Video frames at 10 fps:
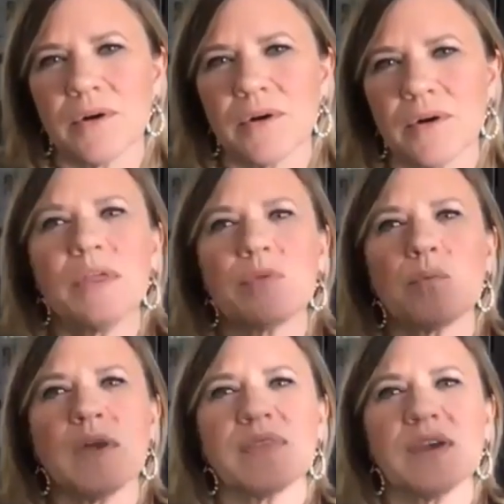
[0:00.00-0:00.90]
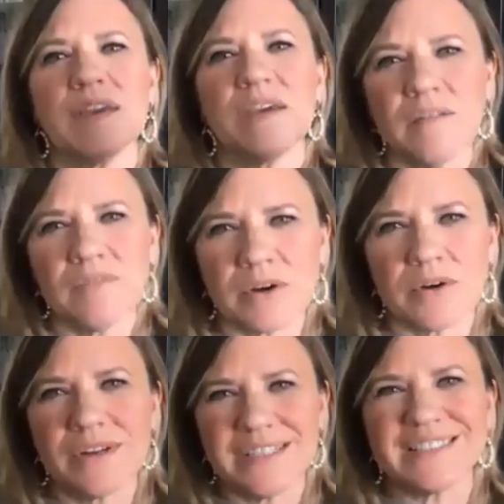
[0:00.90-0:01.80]
with what the
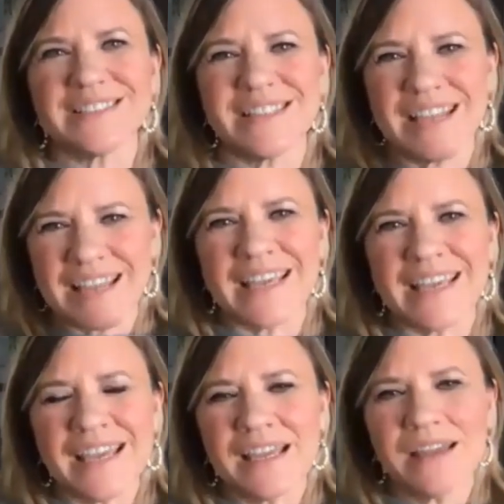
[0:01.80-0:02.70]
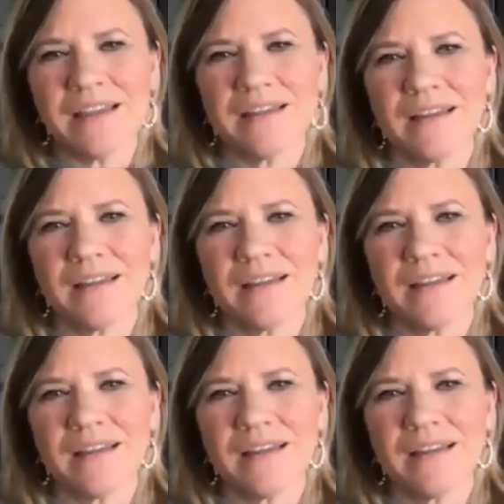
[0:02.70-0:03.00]
governor is thinking.